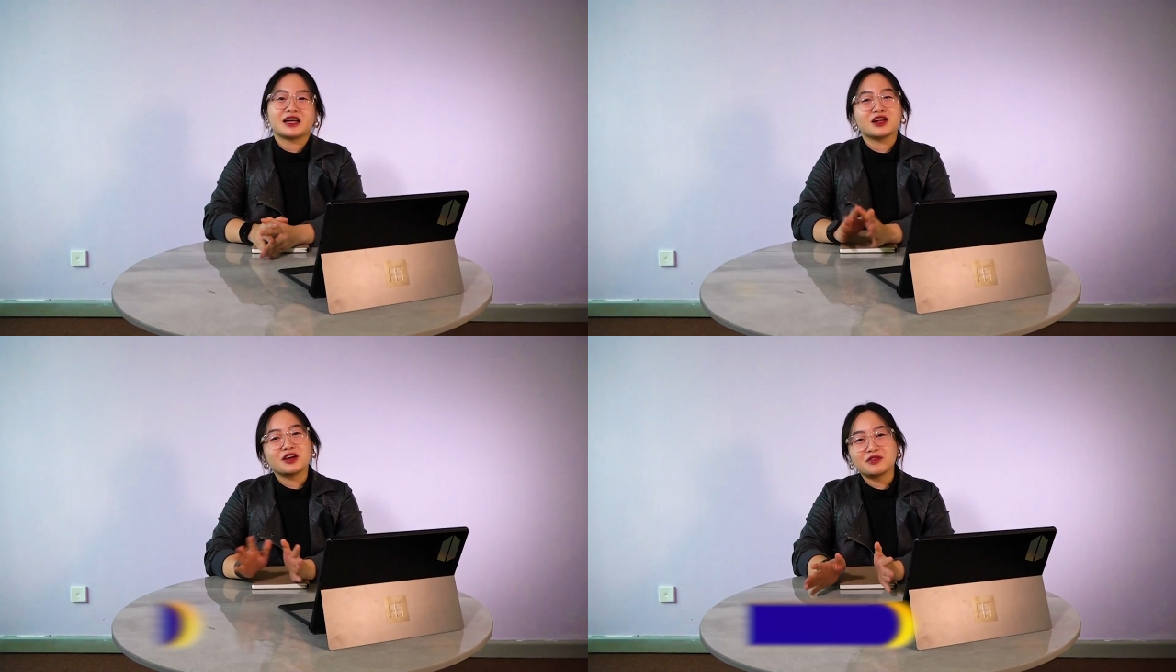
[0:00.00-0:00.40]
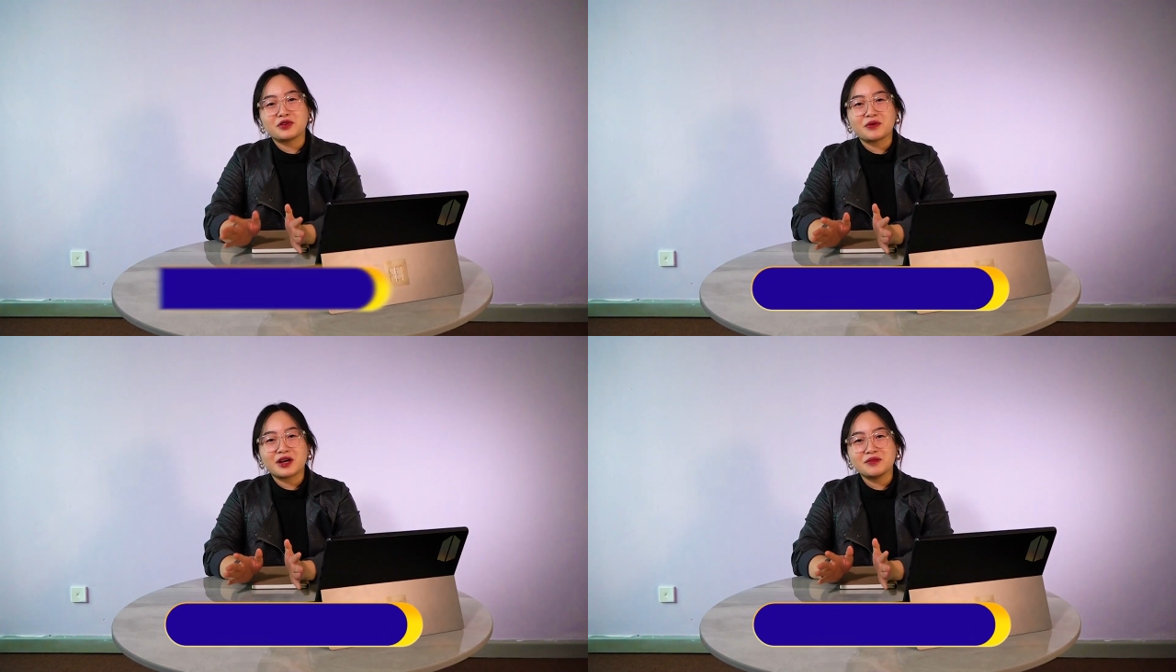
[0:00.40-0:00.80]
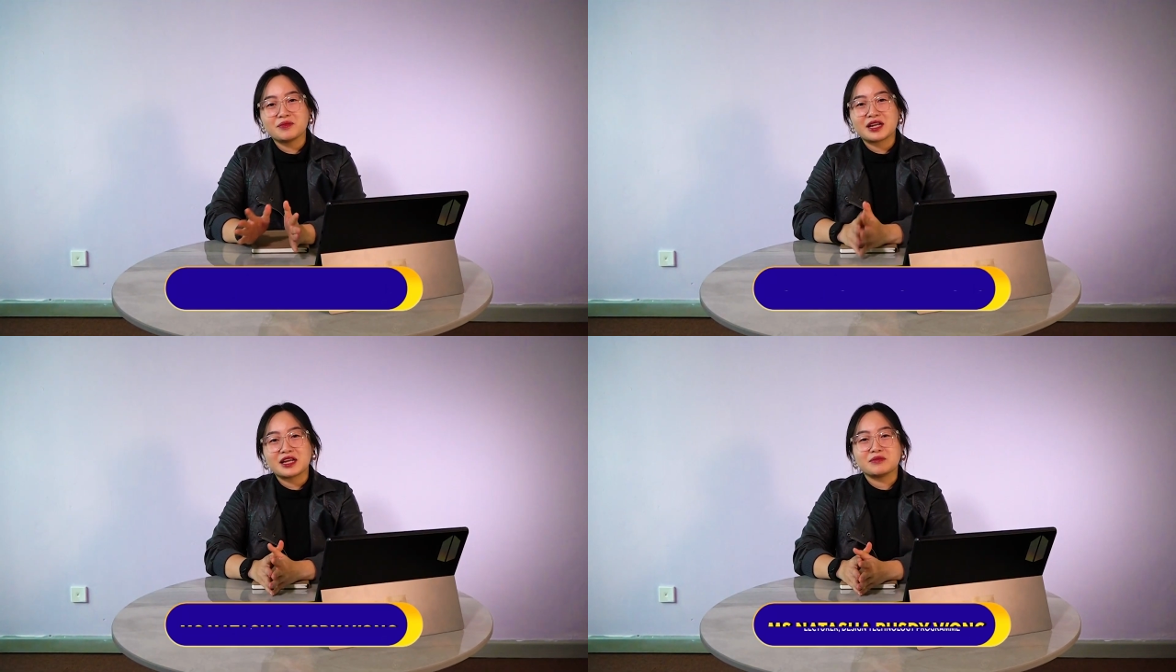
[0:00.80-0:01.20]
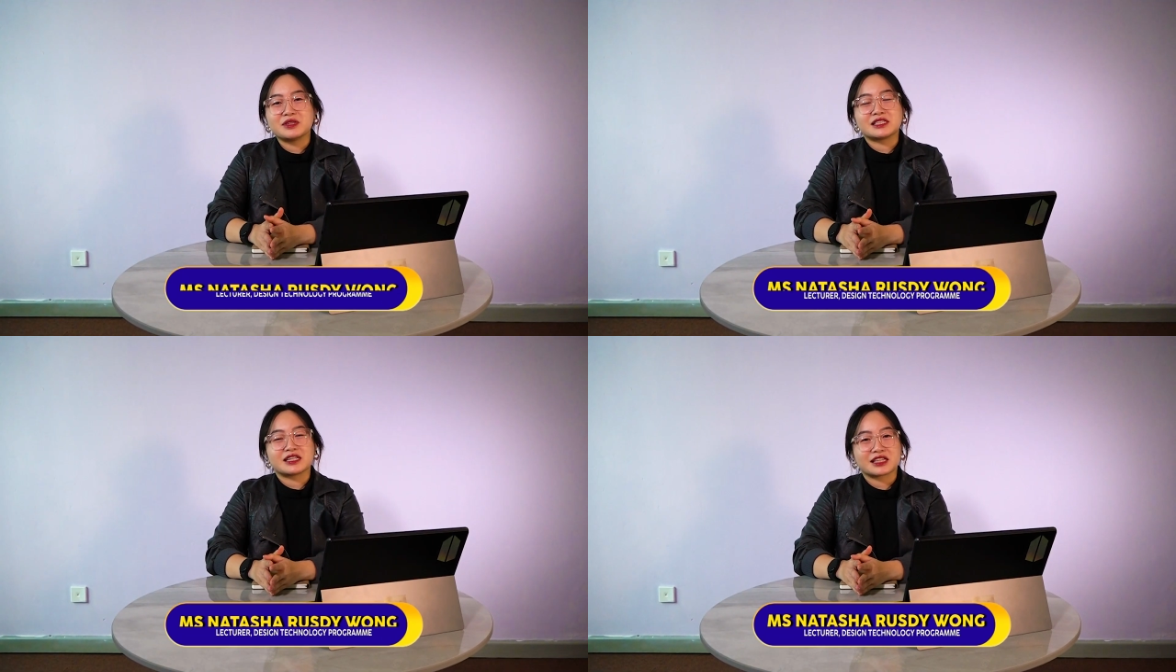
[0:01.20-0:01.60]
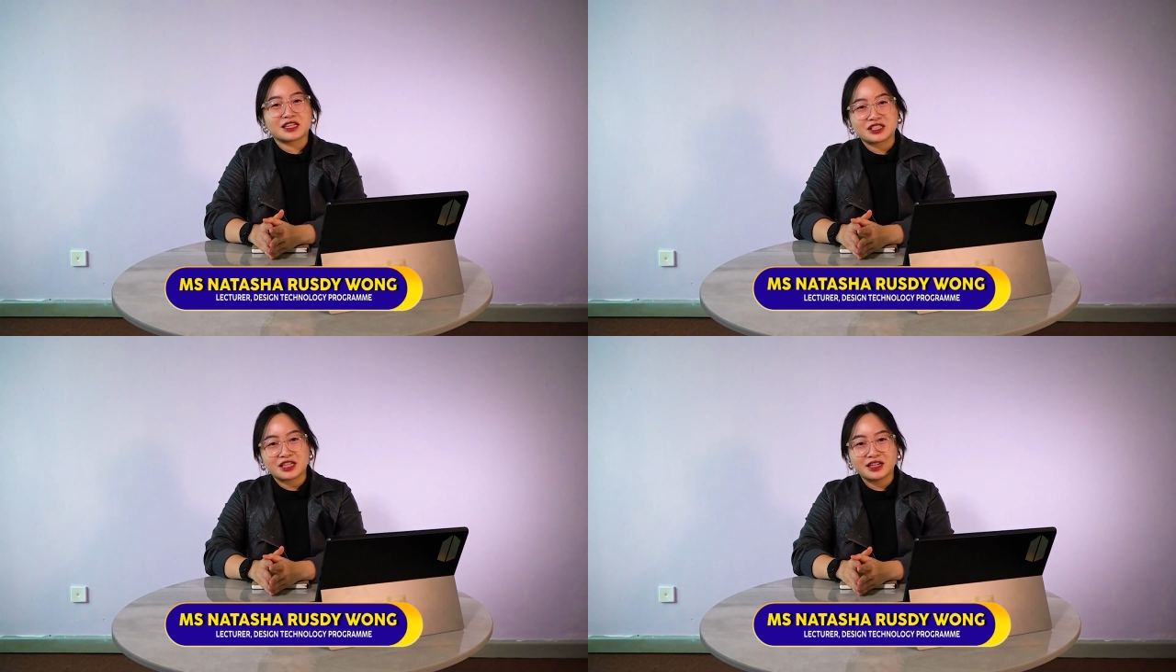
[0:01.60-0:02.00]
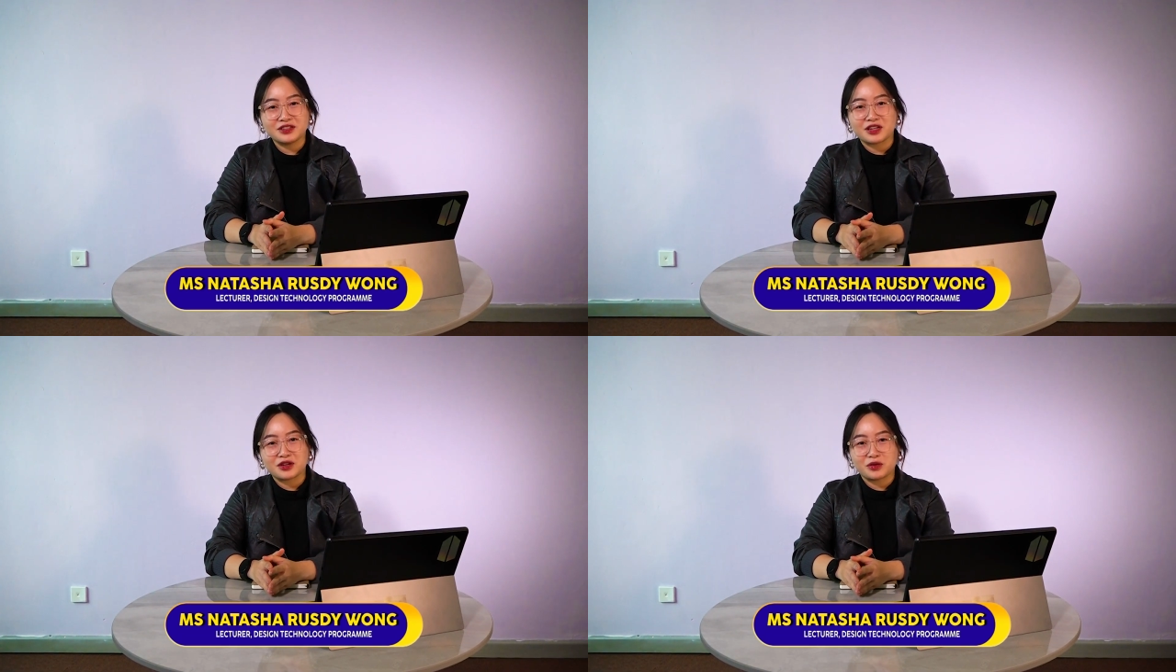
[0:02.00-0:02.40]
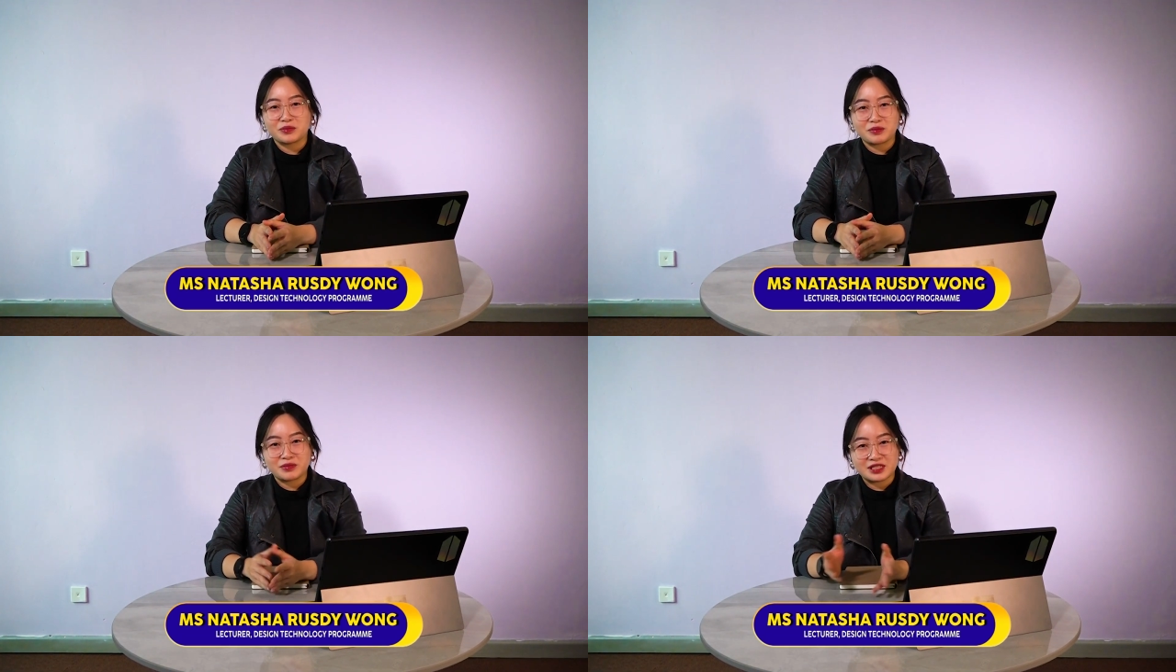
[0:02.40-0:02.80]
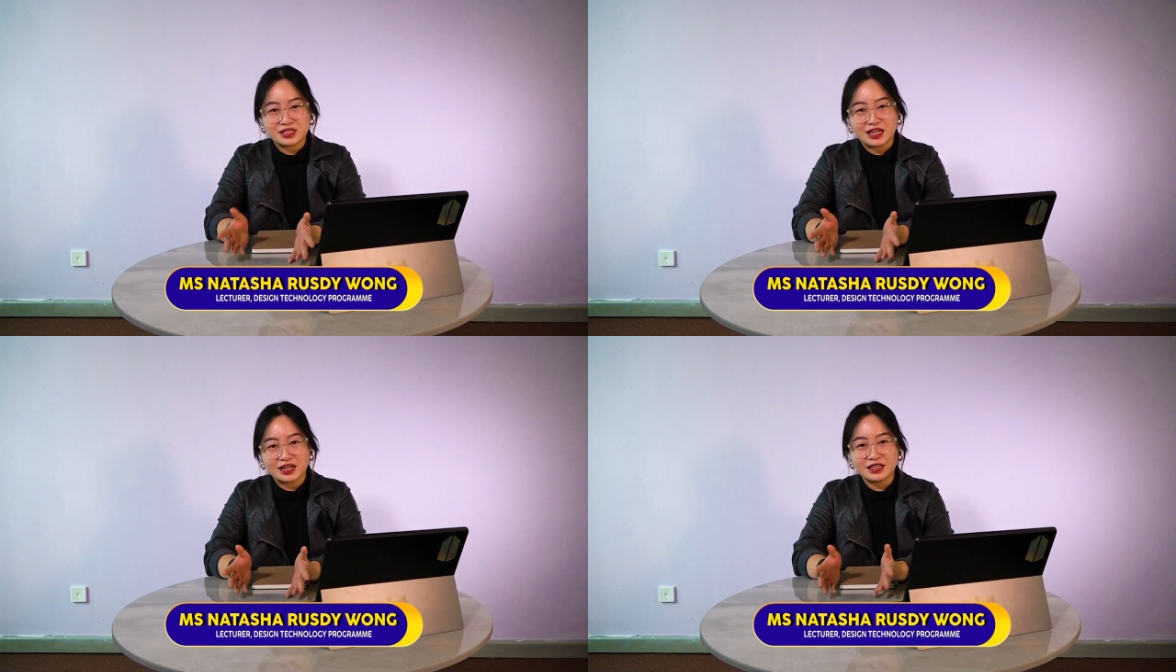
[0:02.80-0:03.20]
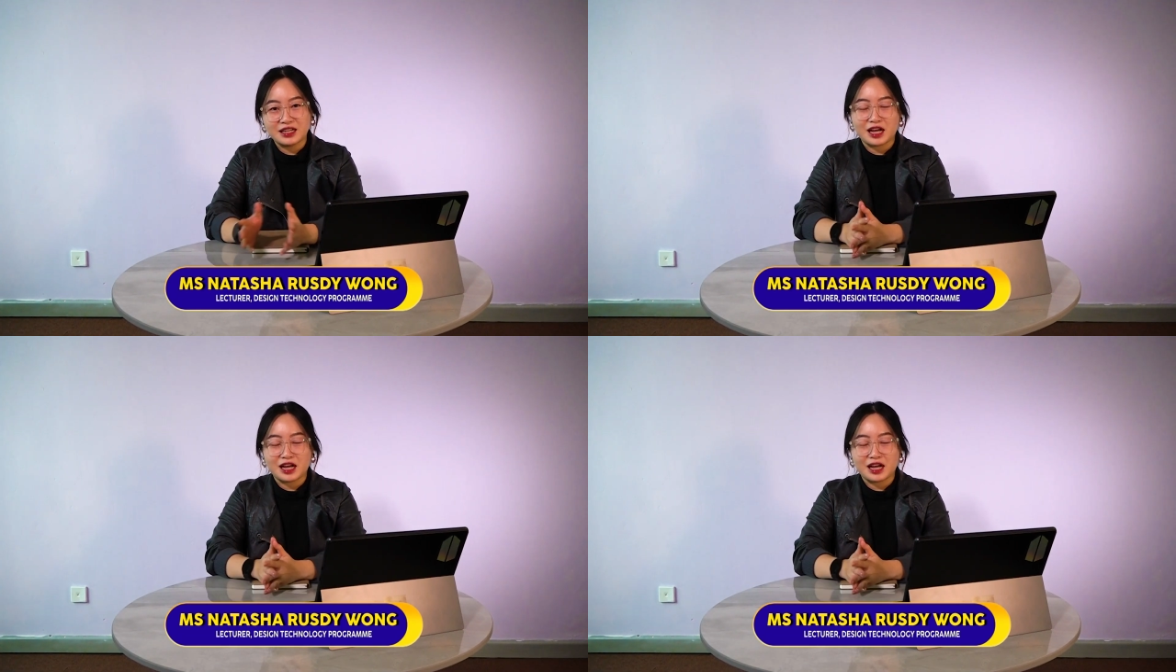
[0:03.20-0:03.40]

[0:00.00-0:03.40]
Hello everyone, my name is Natasha. You can call me Miss Nat.